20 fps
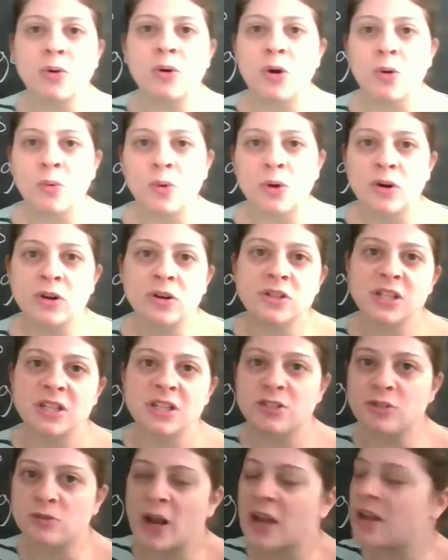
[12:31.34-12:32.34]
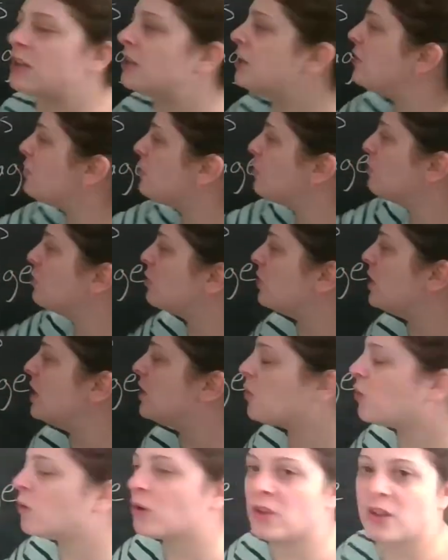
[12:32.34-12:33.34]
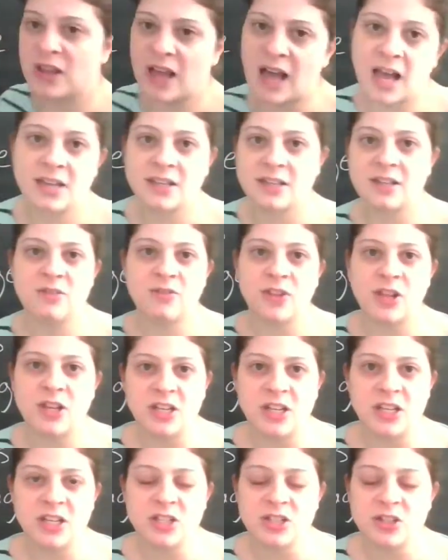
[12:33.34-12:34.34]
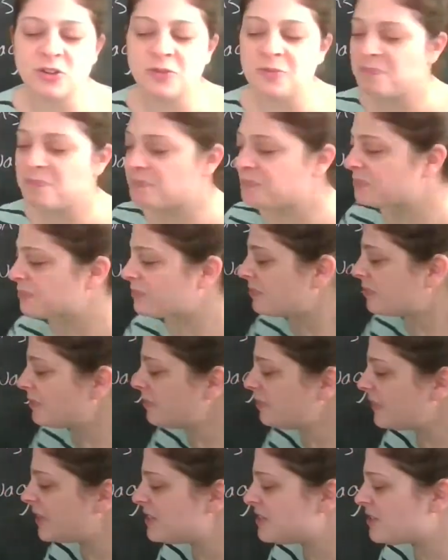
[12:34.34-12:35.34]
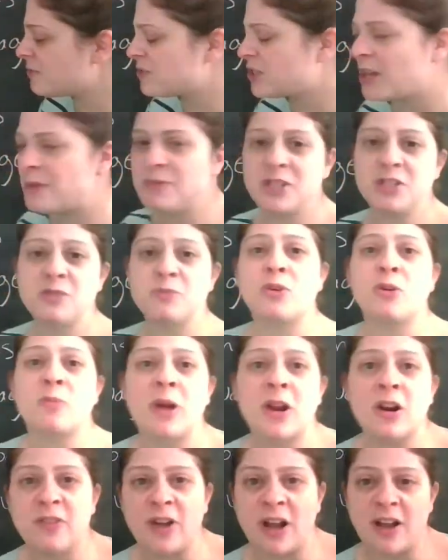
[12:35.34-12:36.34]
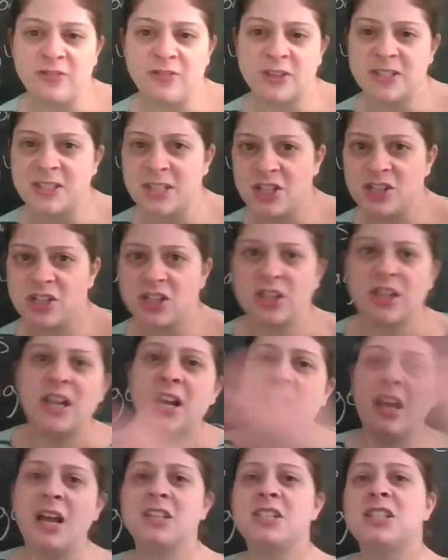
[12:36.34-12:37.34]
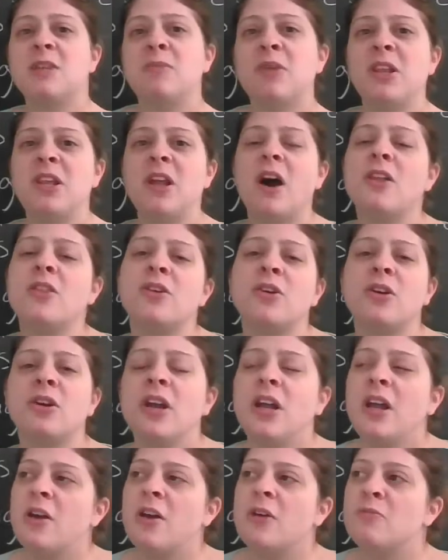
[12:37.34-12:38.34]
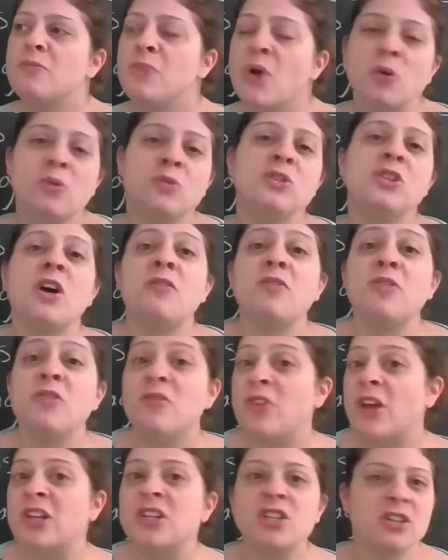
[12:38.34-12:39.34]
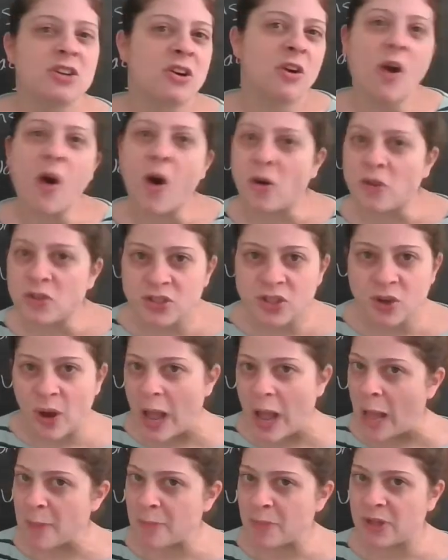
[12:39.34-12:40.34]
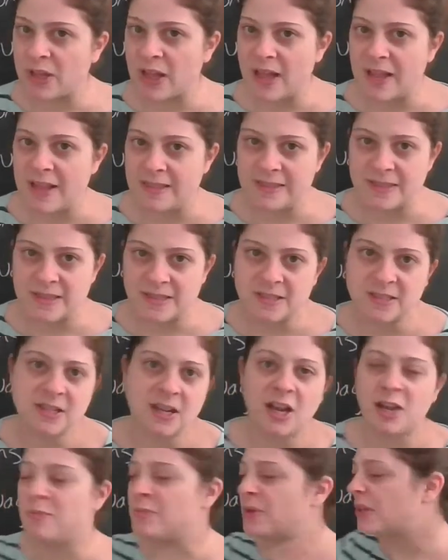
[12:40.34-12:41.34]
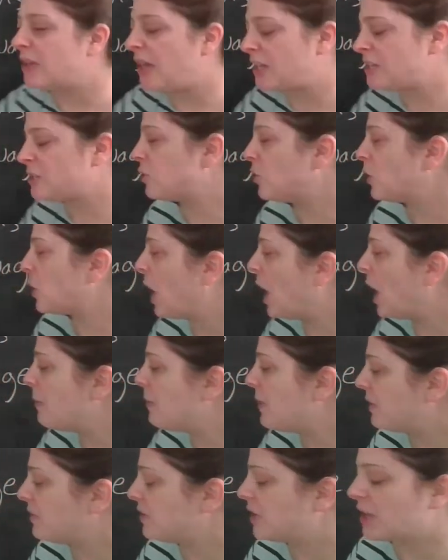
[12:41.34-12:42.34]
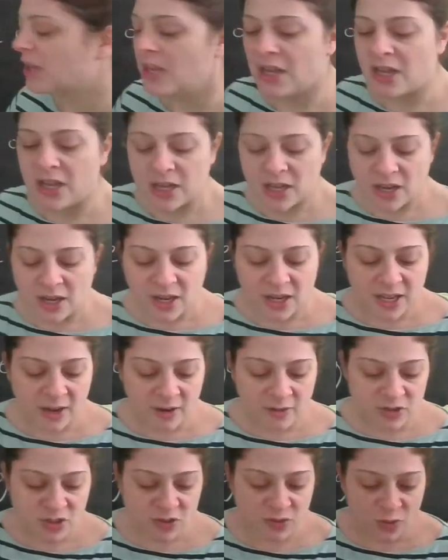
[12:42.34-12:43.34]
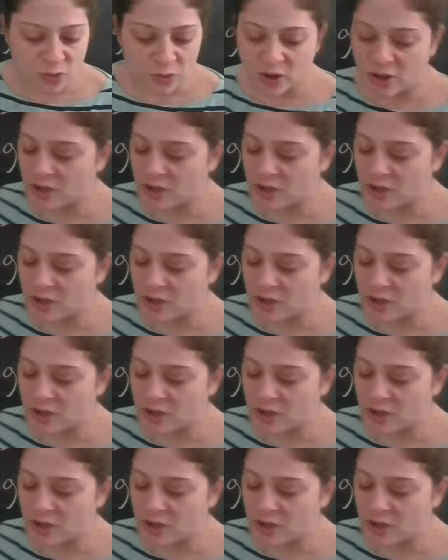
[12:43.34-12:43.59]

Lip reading: a word directly from Greek or Latin if they need to. Sometimes it's more a matter of affixation, and some of the other modes of invention are also at play in this time, but classical compounding accounts for a